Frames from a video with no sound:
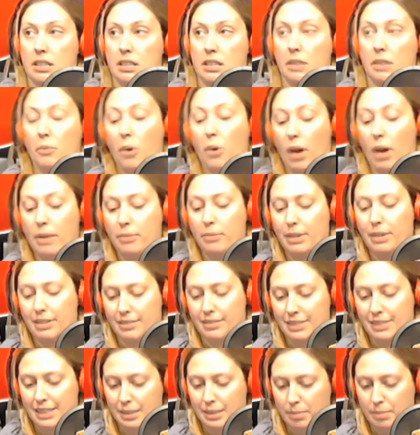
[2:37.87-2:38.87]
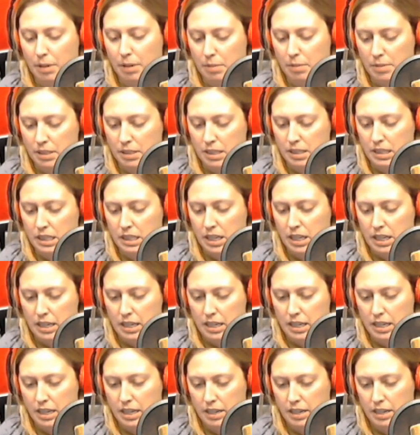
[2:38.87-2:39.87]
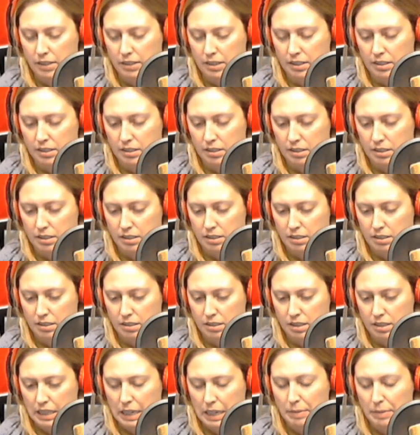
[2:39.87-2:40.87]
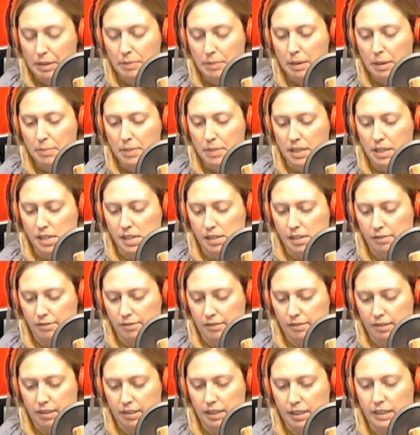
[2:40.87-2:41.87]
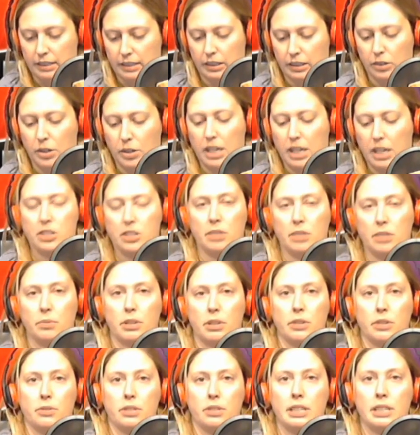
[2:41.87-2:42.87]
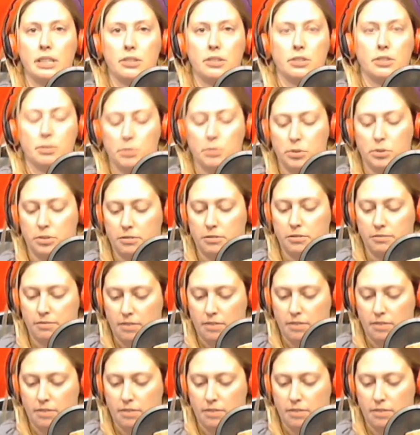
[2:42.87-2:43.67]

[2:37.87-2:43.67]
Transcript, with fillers: Well, I wouldn't see. The problem is, is not none of us. I mean, it might be in a location where you're near some sort of.